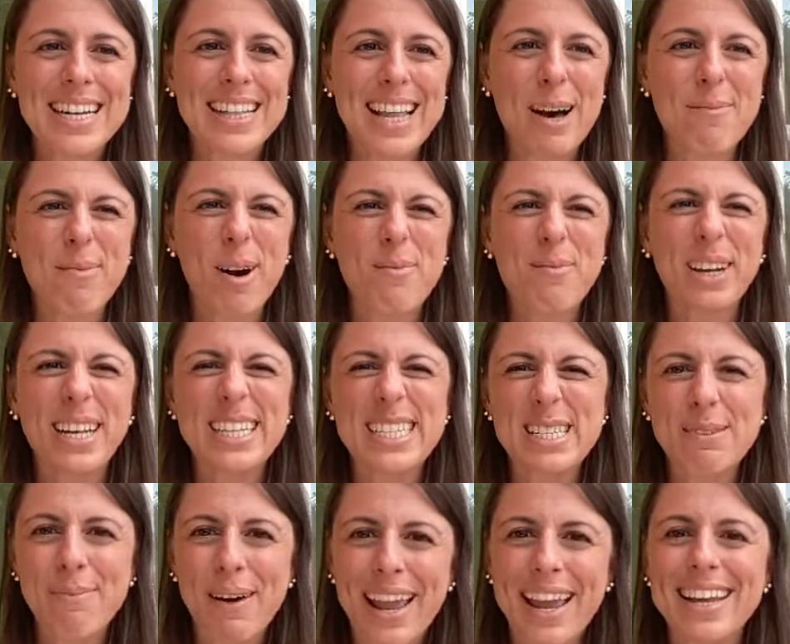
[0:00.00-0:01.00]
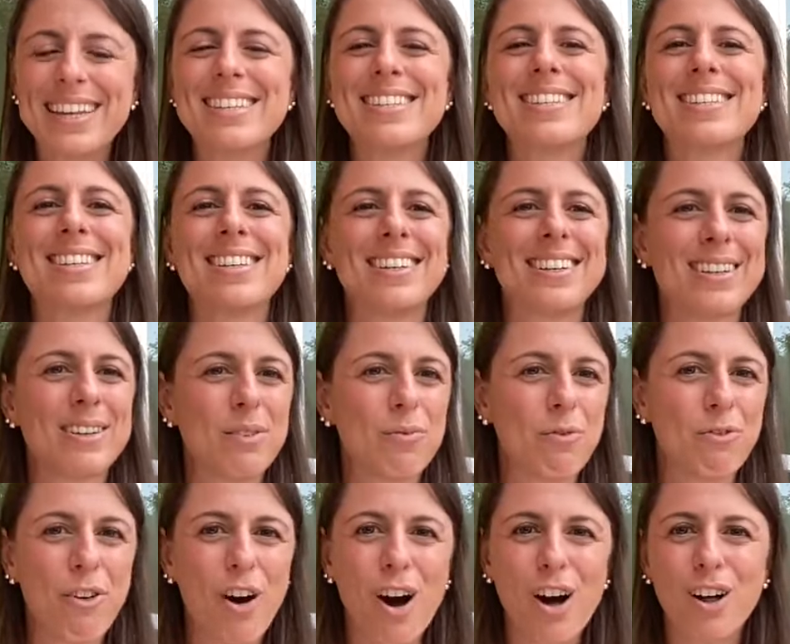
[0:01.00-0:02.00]
That pumpkin spice,
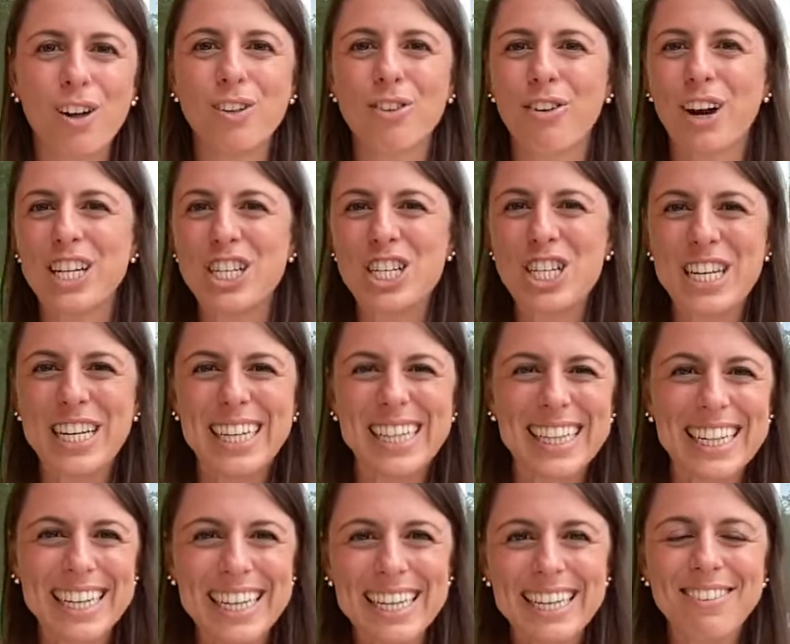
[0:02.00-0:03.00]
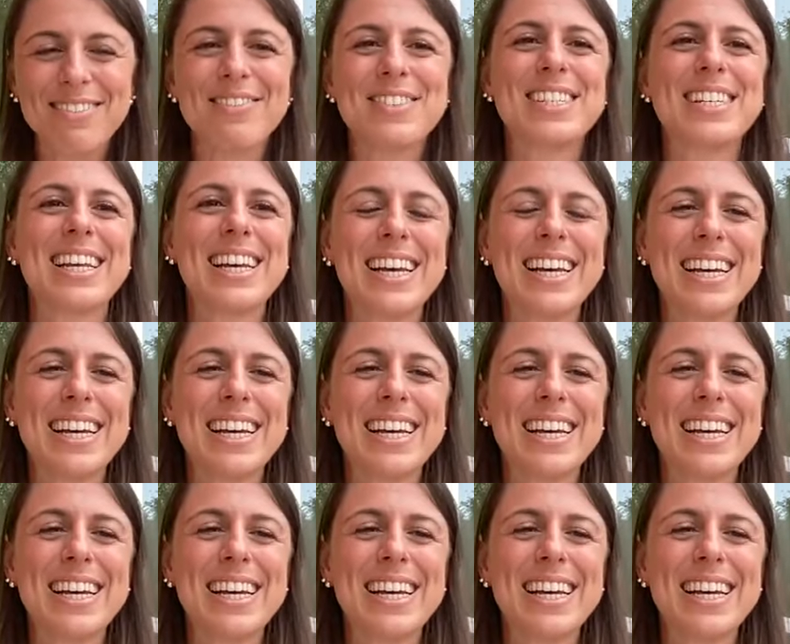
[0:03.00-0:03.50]
fall, crunching leaves,